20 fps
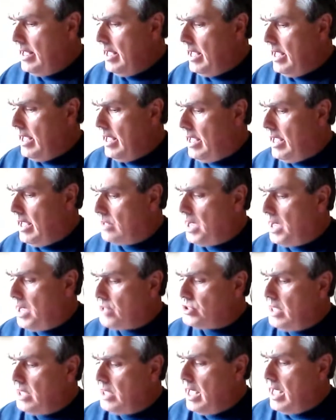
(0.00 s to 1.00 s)
And we
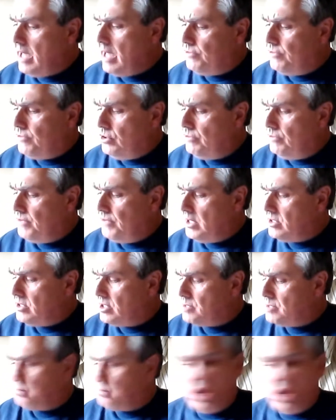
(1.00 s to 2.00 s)
actually had a few
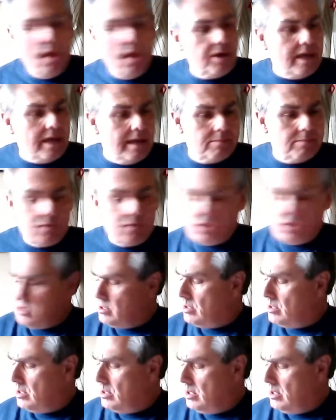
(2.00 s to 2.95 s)
vintage ball games